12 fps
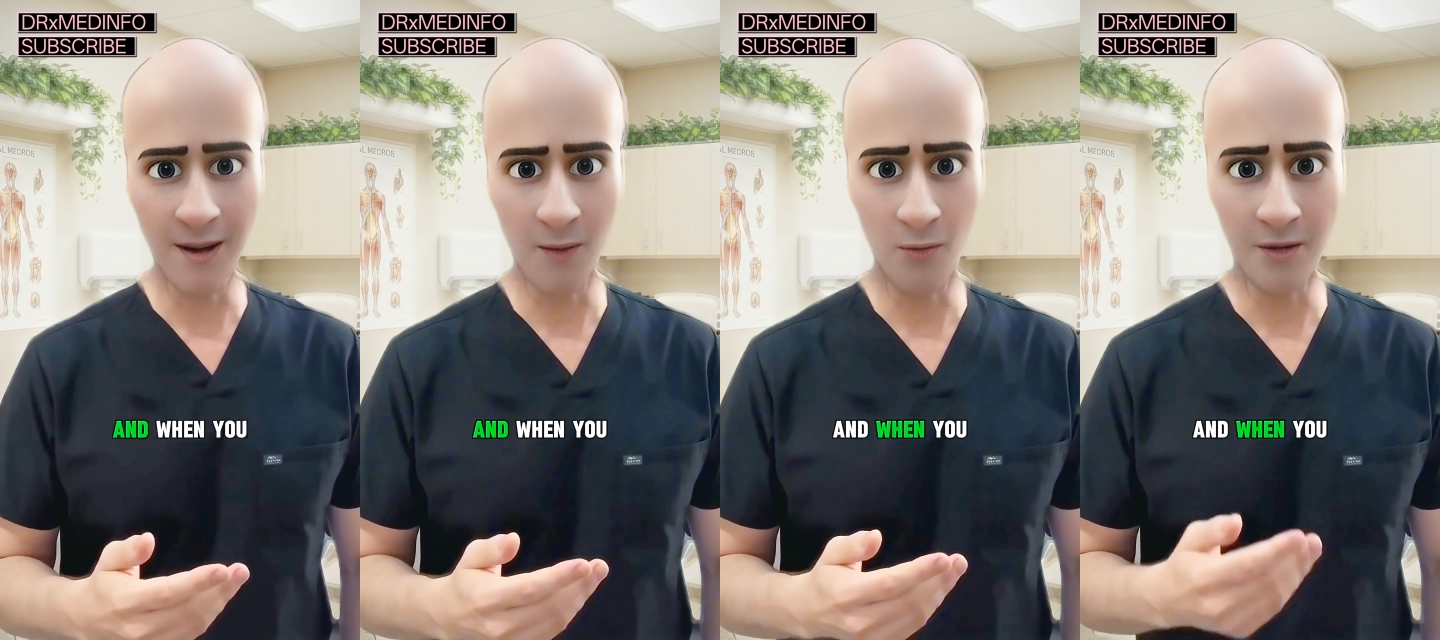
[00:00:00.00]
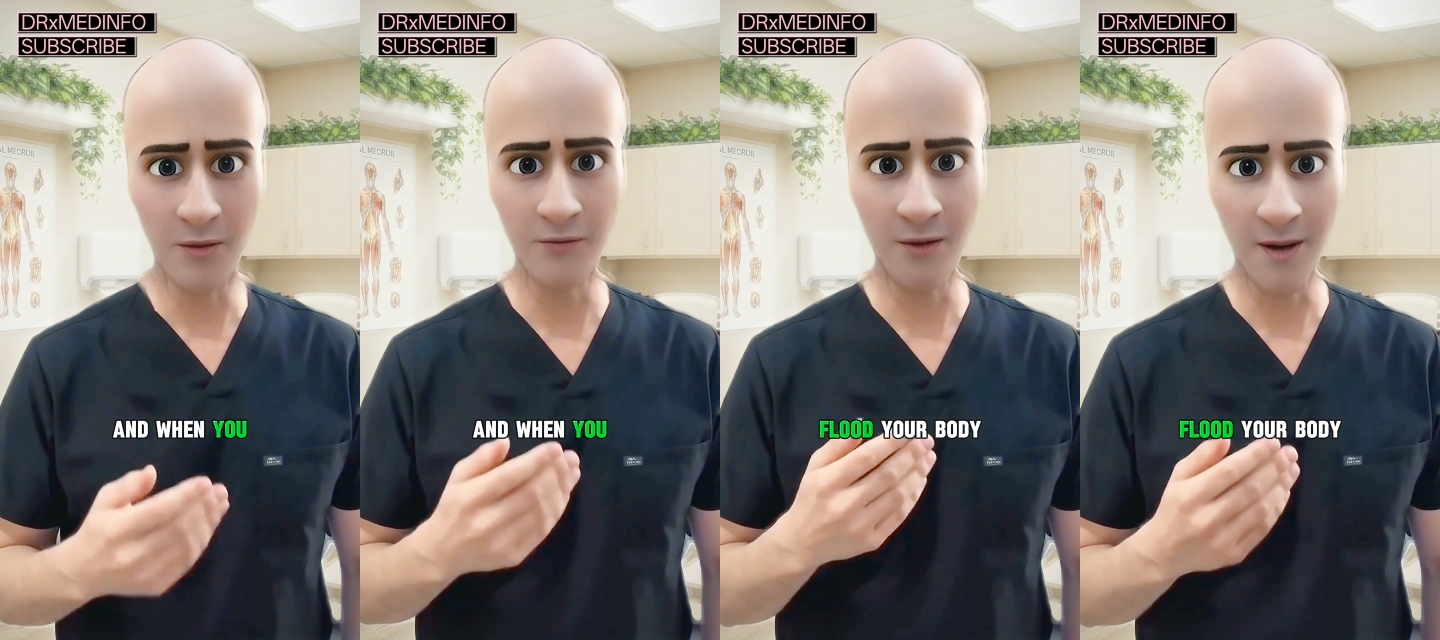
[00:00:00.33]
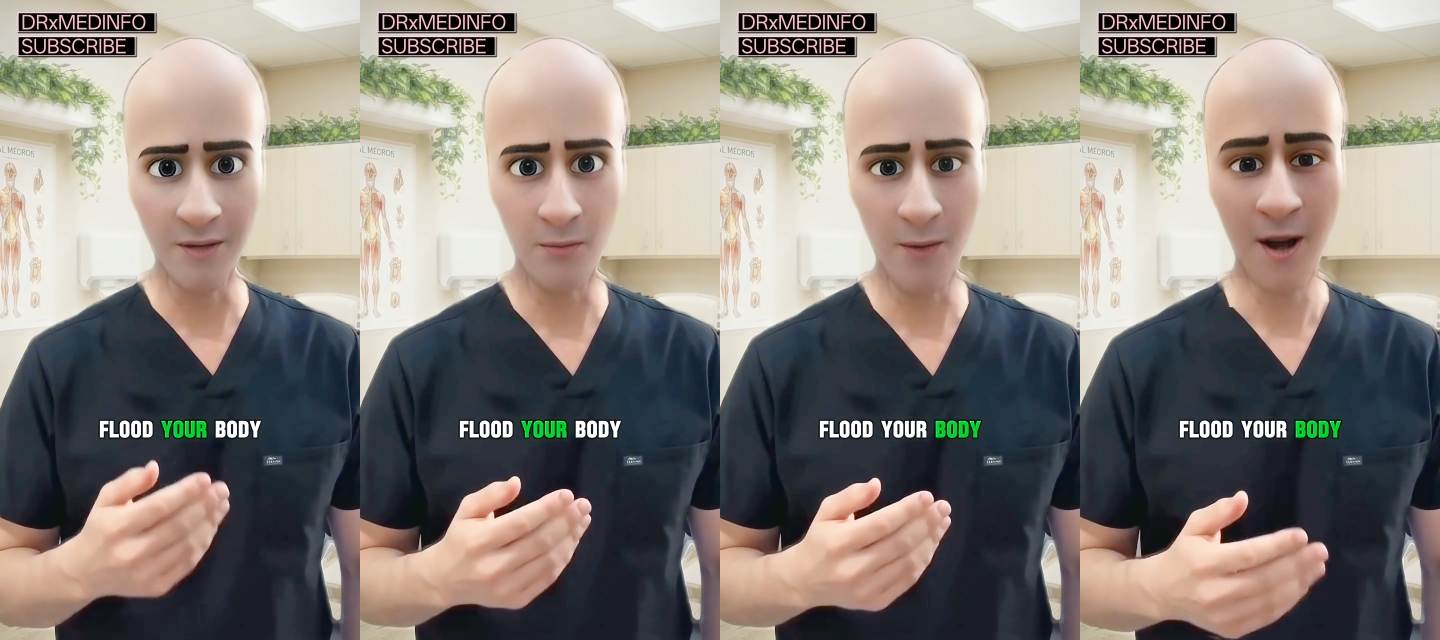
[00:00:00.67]
and when you
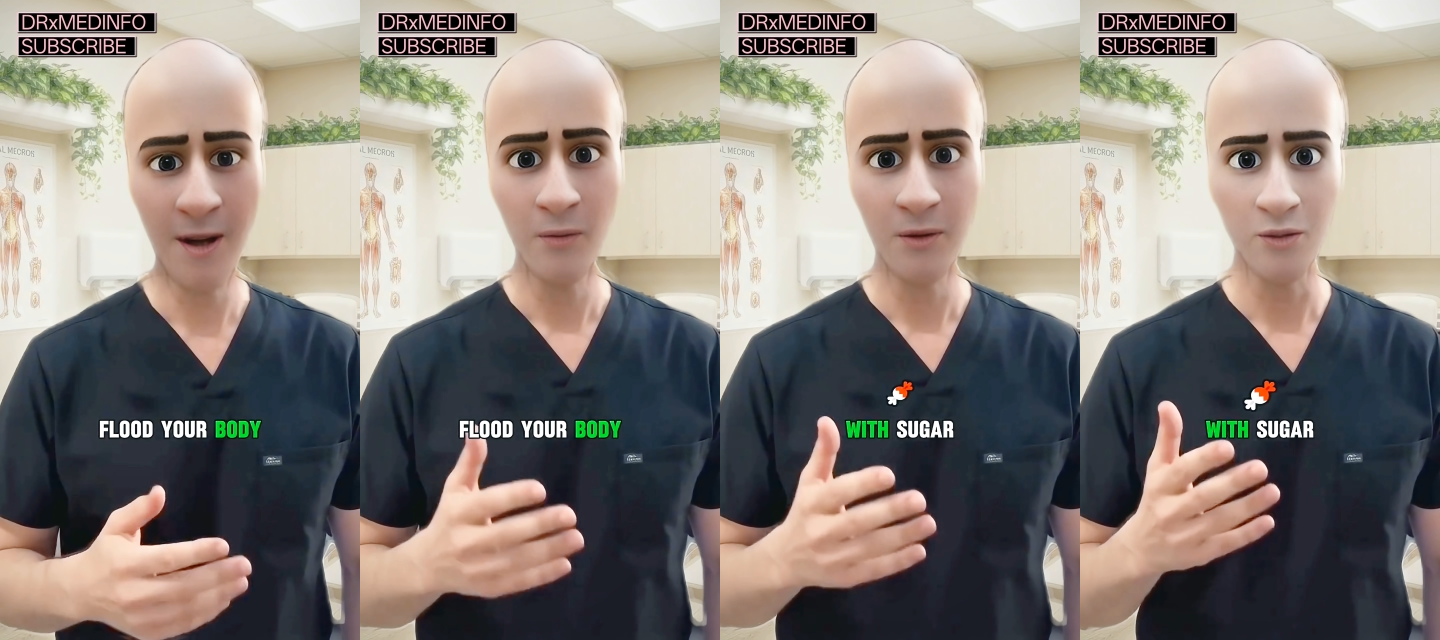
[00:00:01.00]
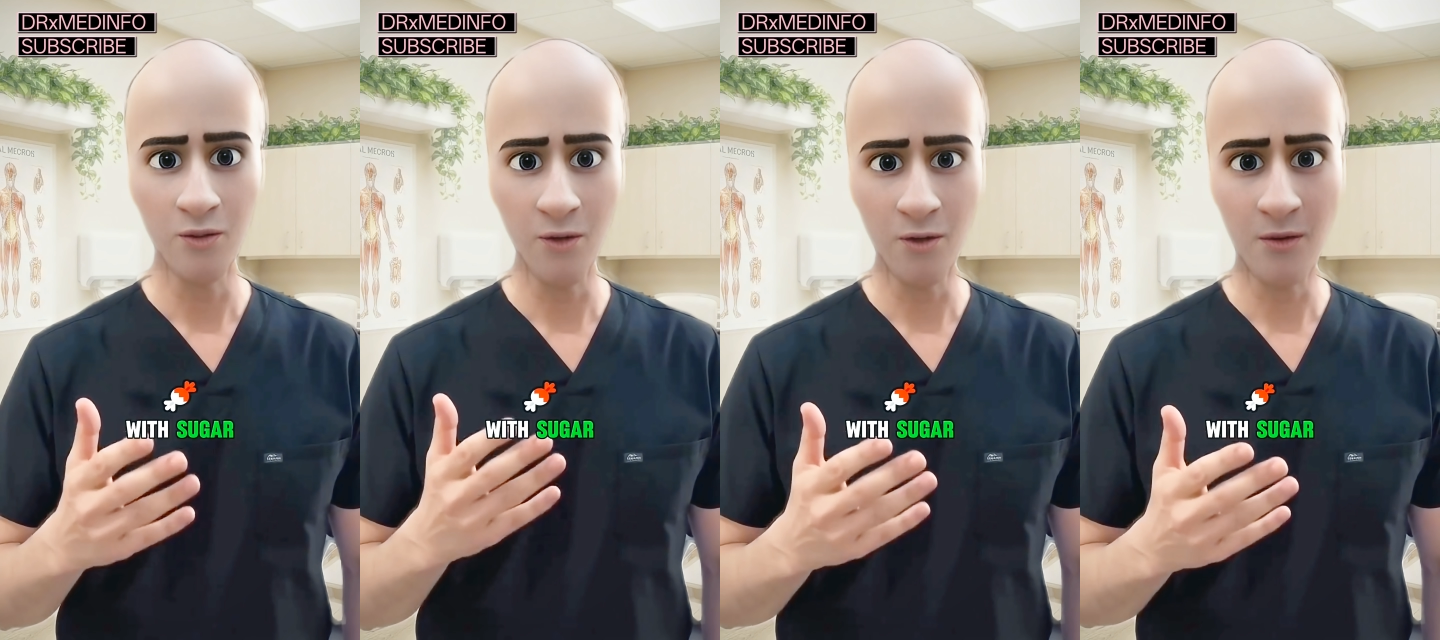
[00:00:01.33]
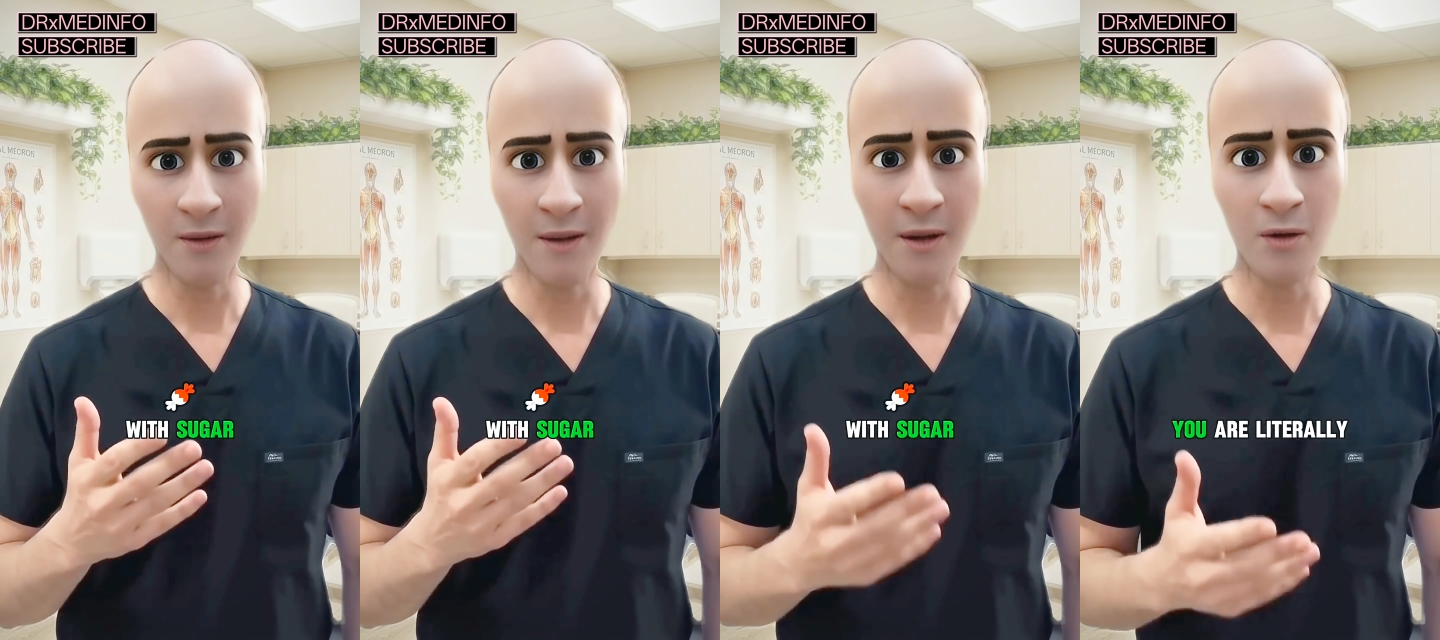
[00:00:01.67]
flood your body with
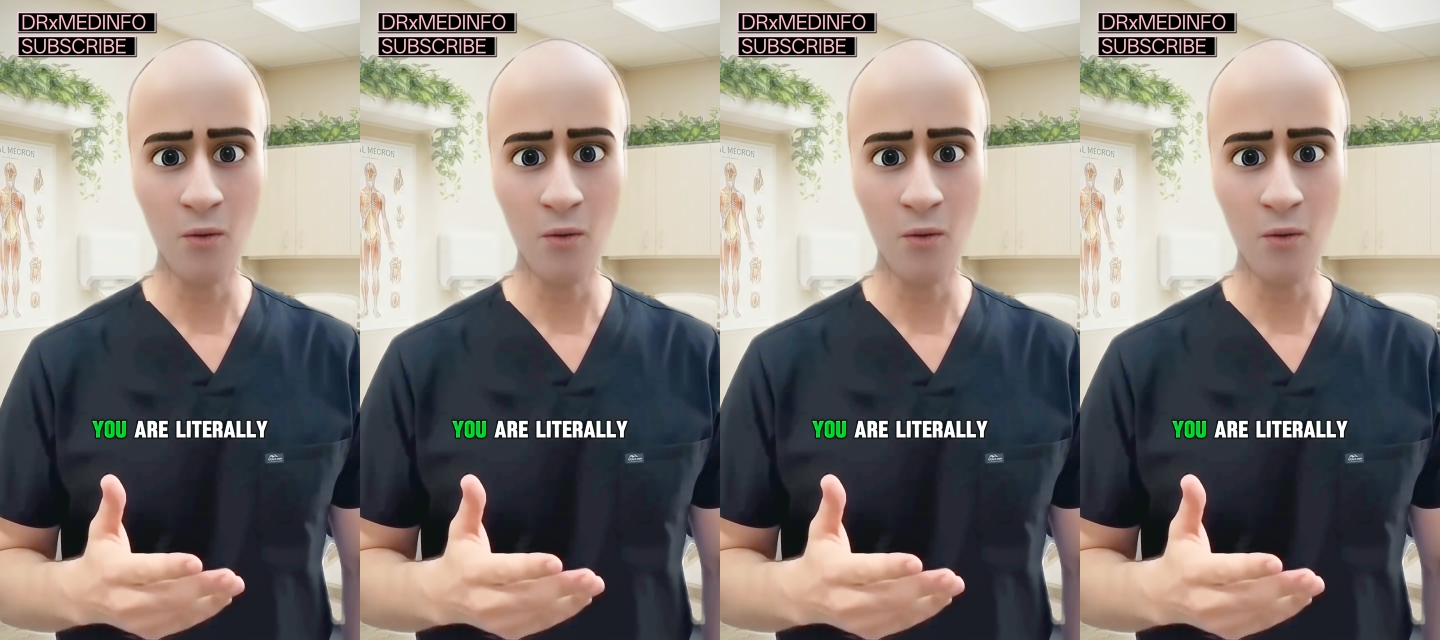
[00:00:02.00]
sugar,